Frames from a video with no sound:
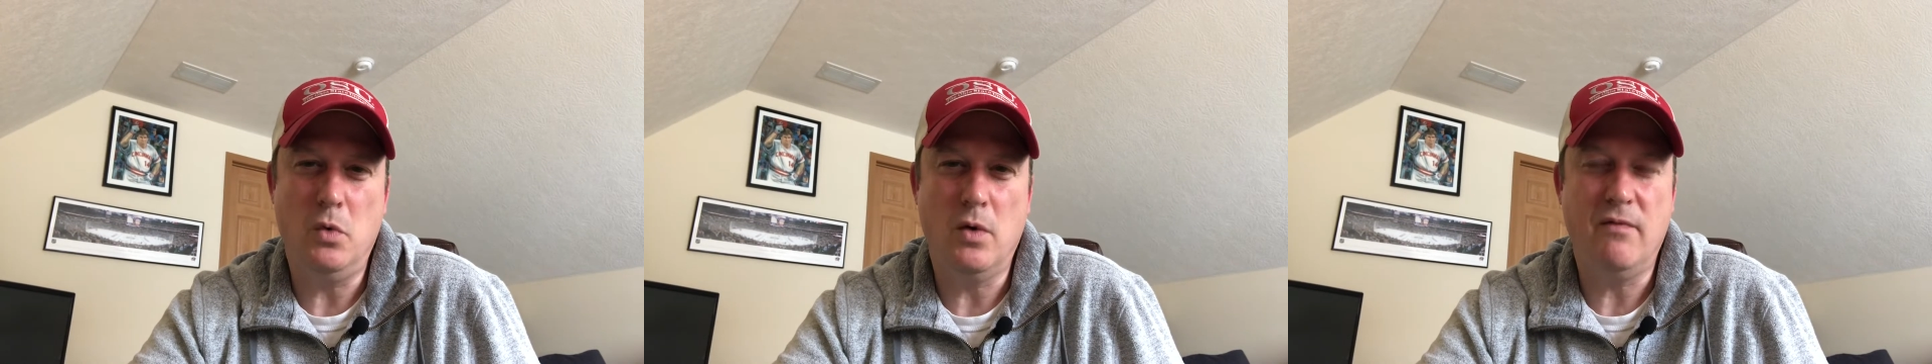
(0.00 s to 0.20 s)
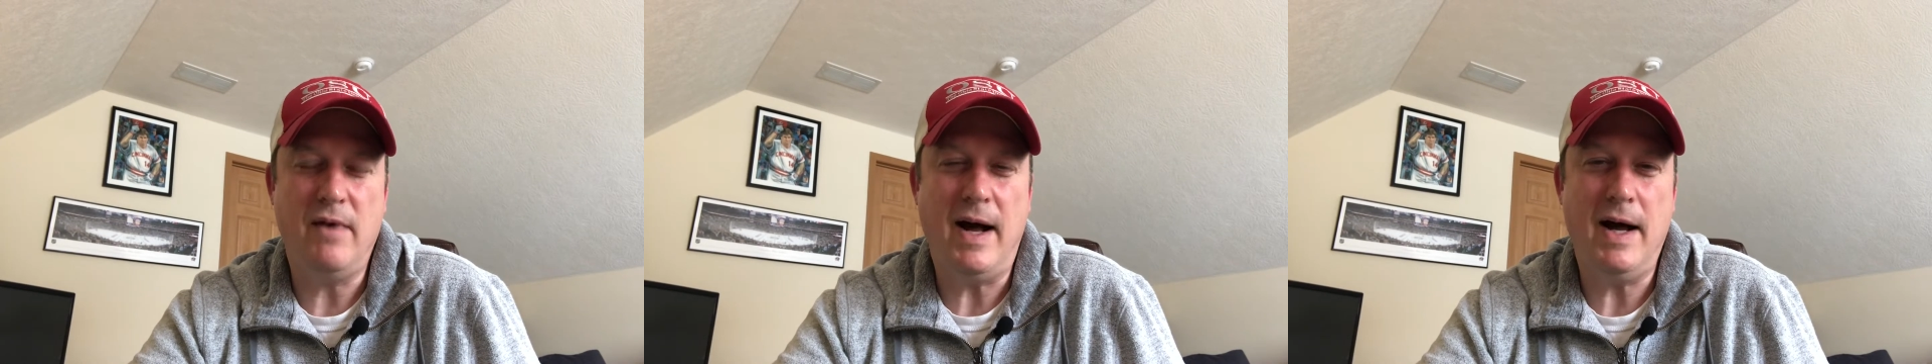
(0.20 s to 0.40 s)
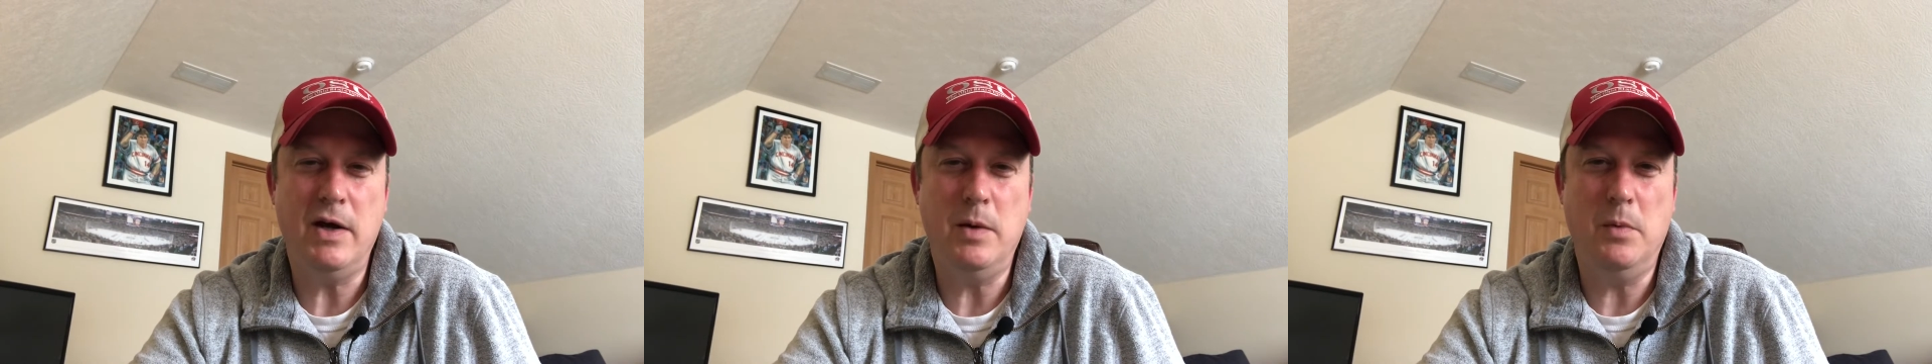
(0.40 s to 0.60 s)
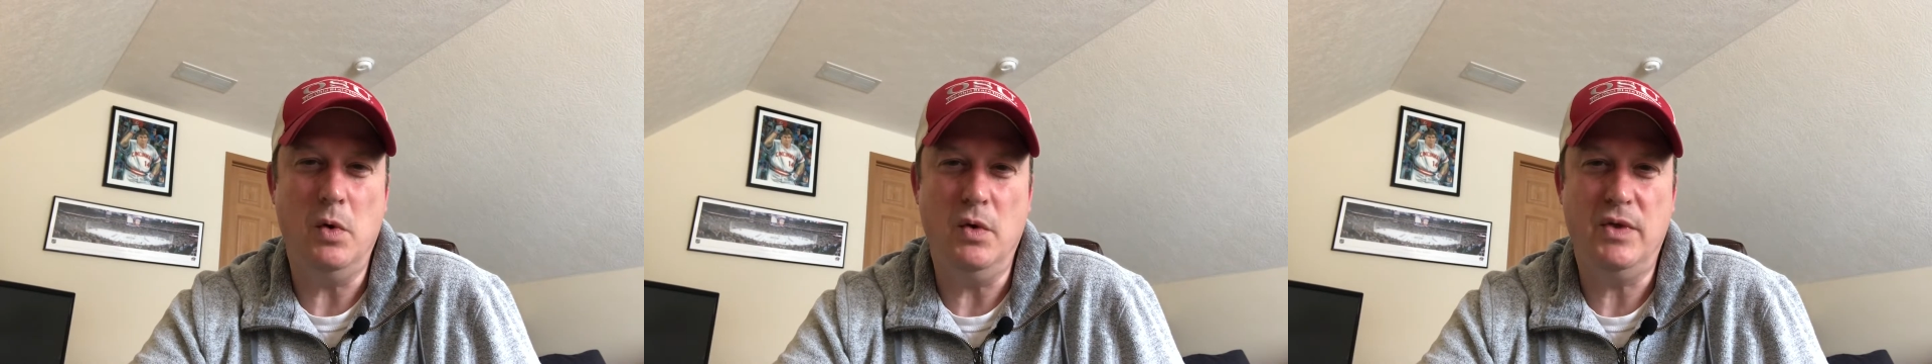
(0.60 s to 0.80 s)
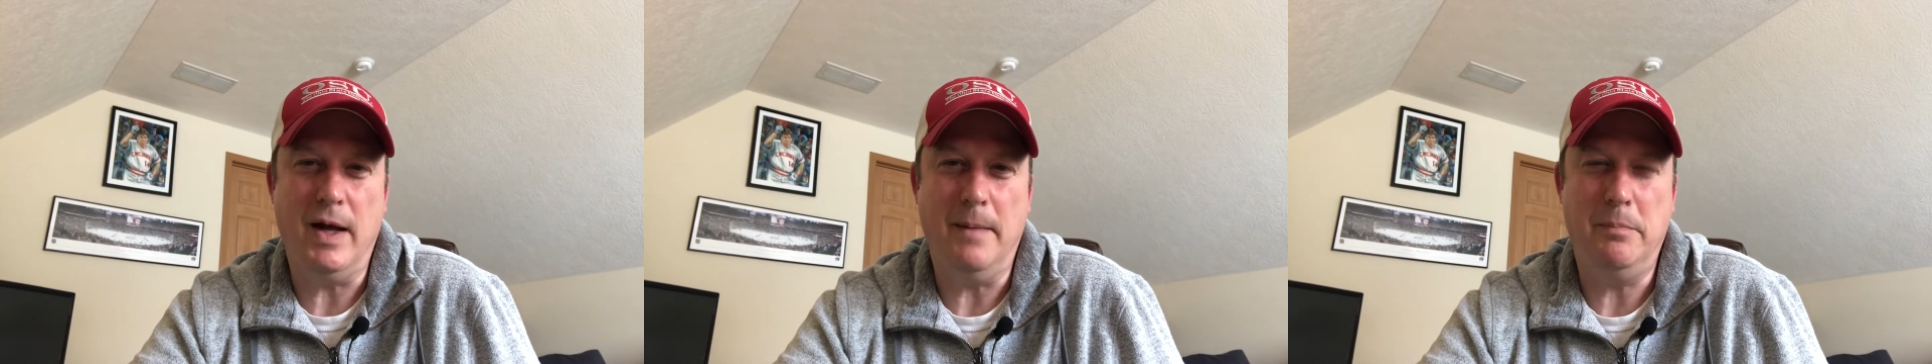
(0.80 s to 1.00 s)
more
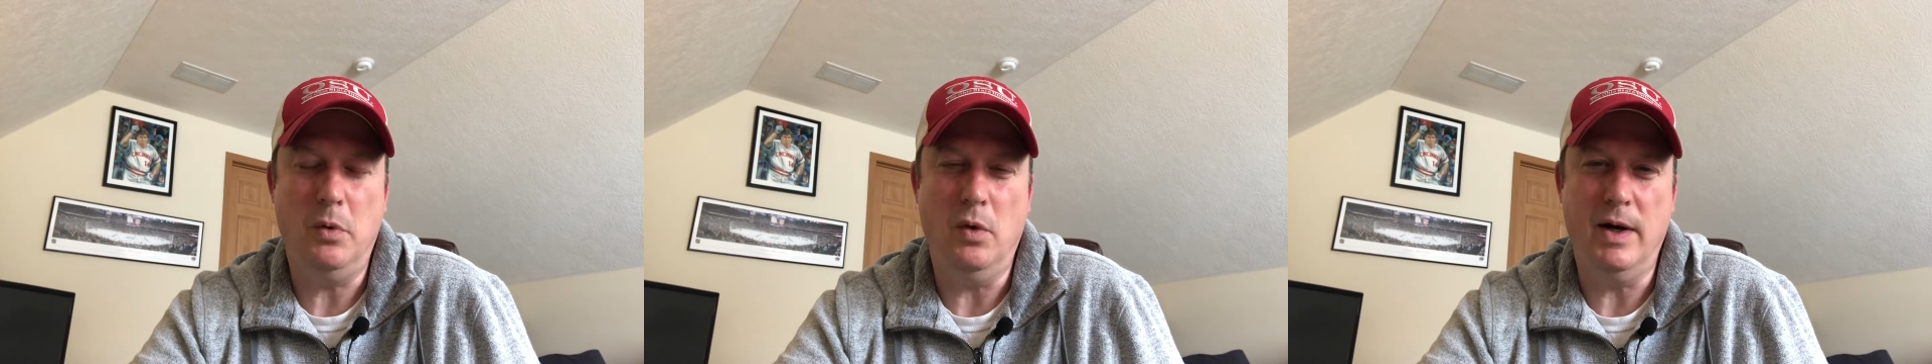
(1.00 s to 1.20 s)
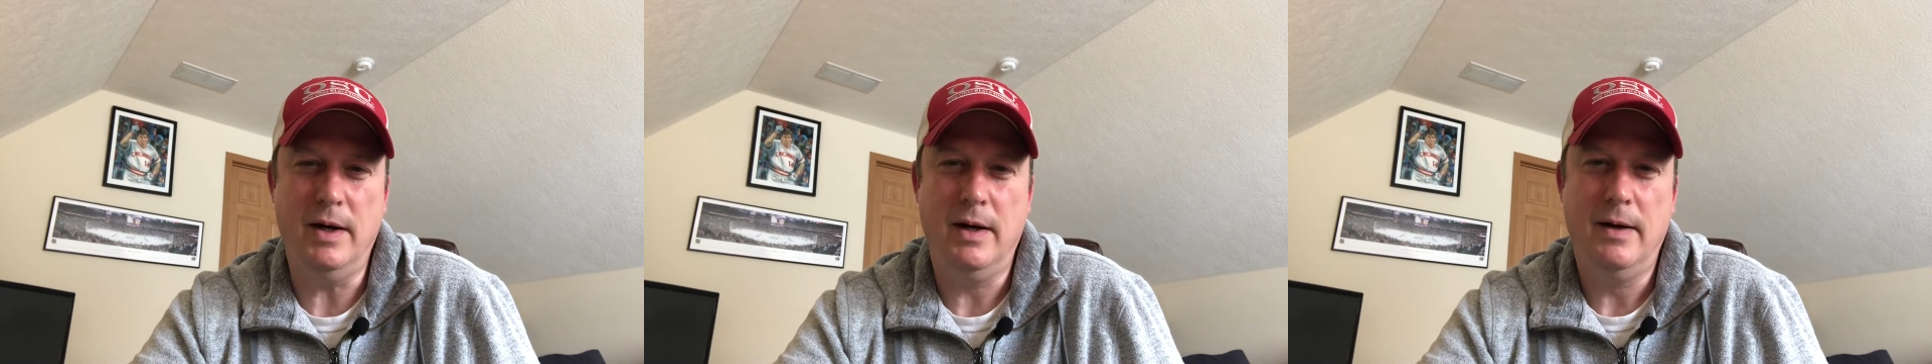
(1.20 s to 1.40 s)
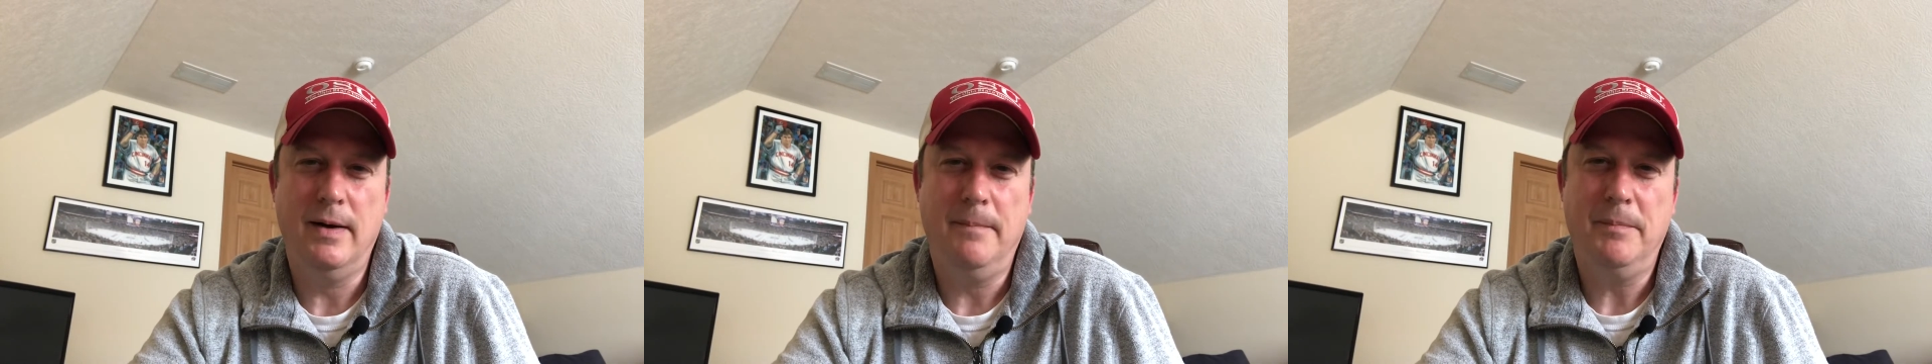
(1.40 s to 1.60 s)
valuable at that point.